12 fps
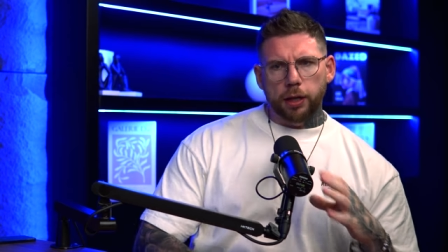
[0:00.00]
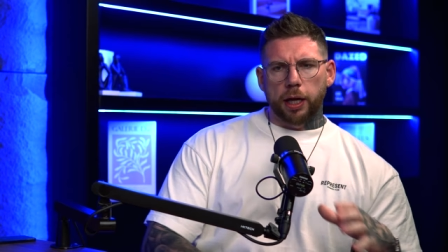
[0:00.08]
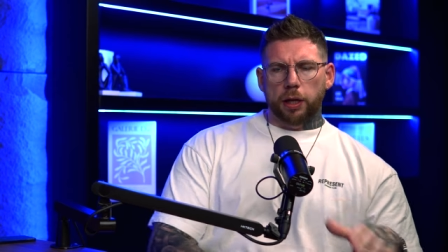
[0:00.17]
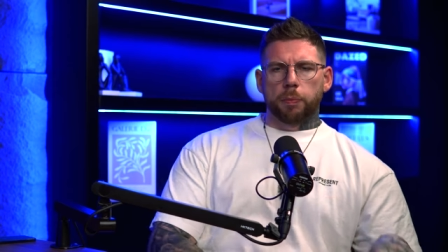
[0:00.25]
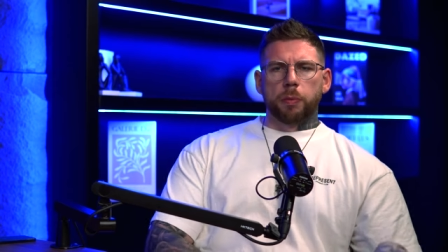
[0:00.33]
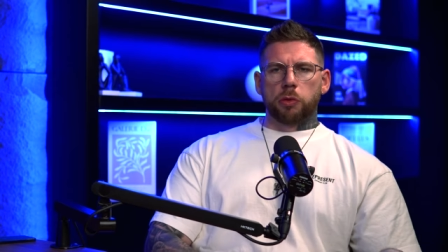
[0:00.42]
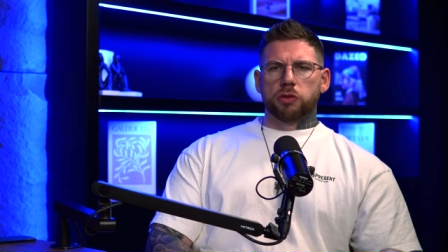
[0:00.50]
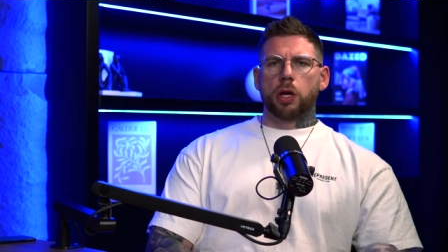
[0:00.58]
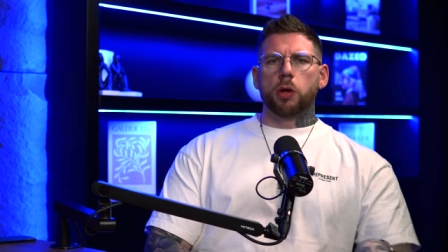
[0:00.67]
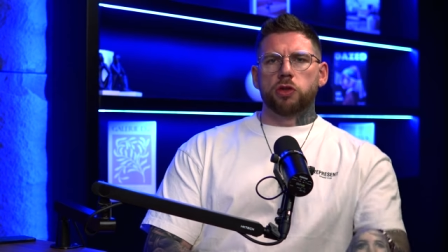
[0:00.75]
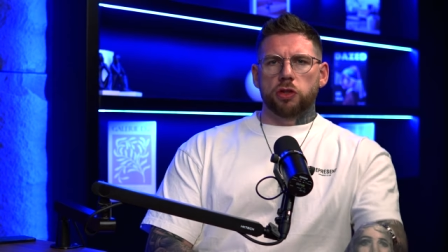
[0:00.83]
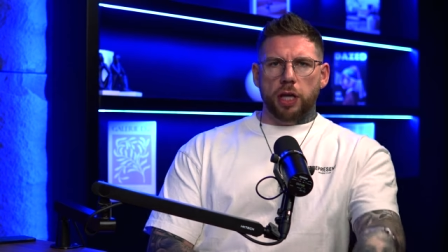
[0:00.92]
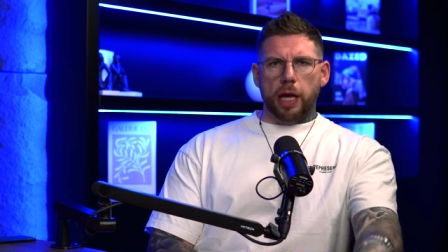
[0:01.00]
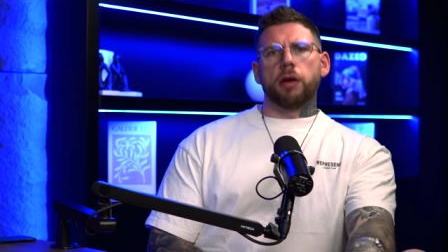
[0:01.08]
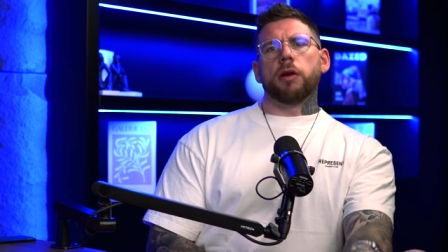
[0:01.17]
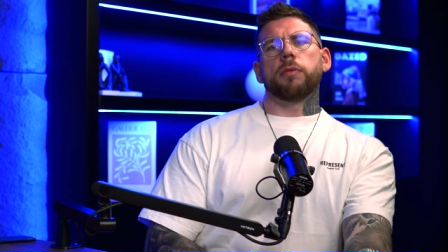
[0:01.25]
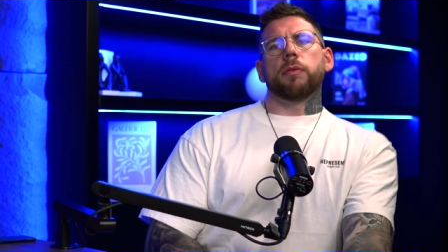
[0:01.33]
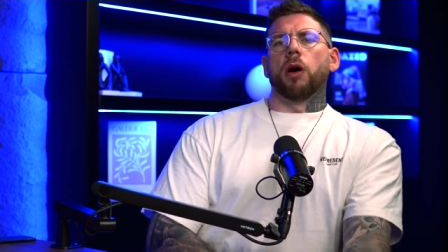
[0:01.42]
Like, most coaches
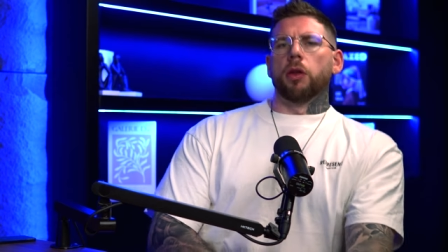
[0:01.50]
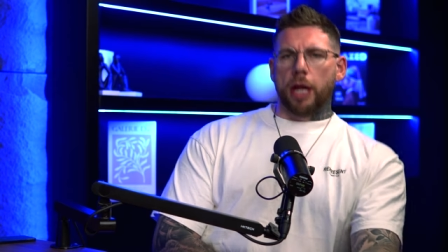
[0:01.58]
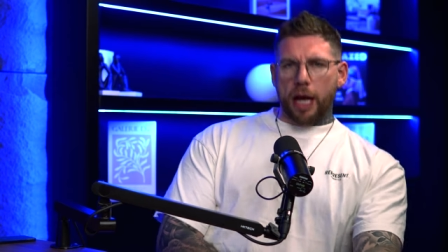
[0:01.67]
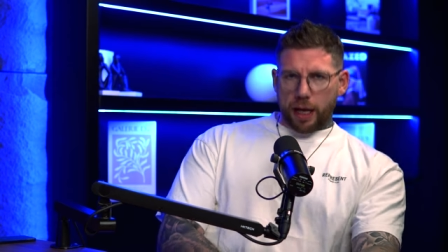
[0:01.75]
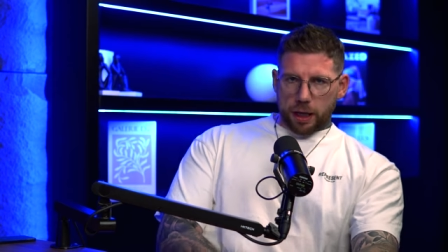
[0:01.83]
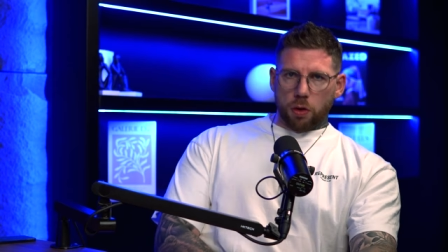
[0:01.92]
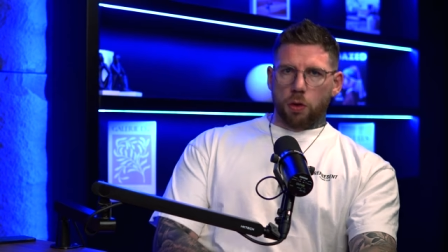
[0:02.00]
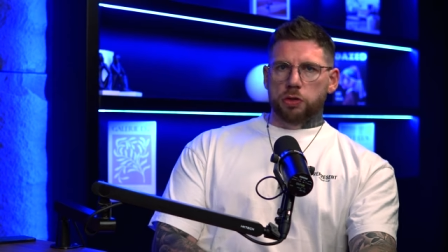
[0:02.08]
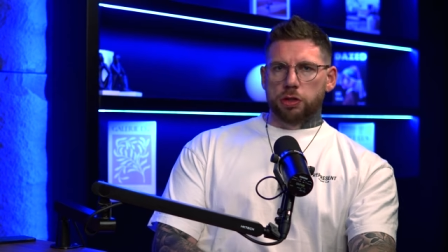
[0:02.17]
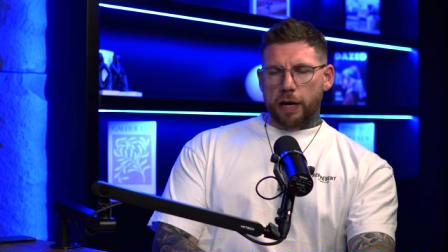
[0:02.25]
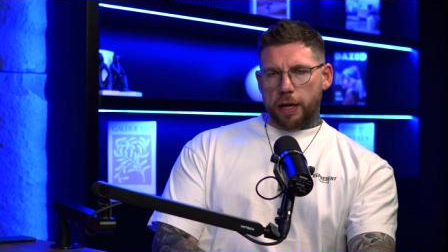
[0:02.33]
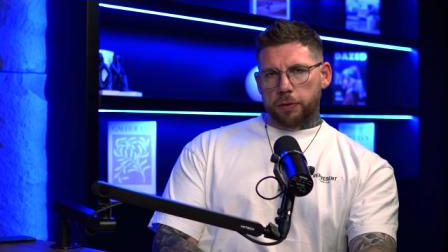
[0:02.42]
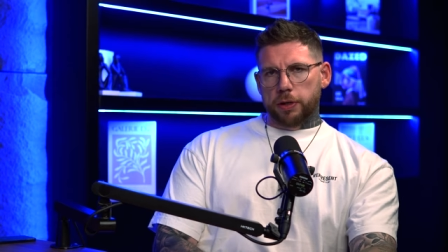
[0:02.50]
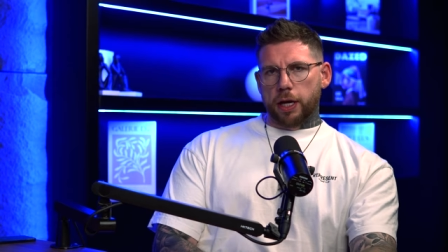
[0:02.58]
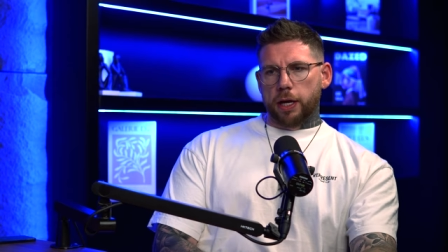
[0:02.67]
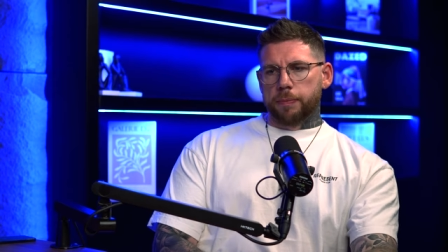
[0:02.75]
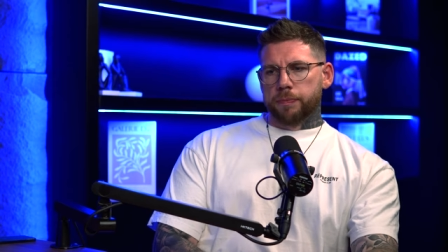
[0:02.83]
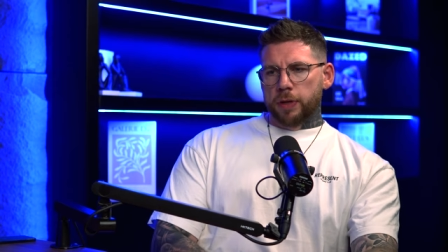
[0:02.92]
get on the high horse around
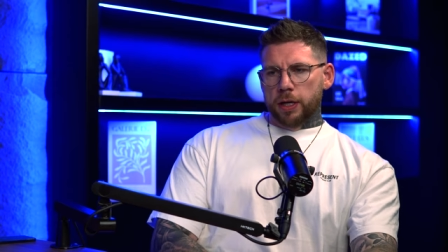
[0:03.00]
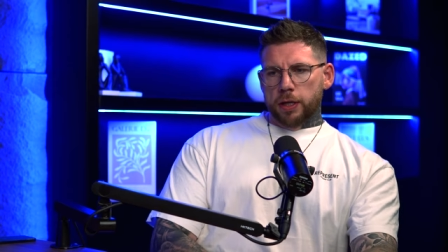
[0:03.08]
um,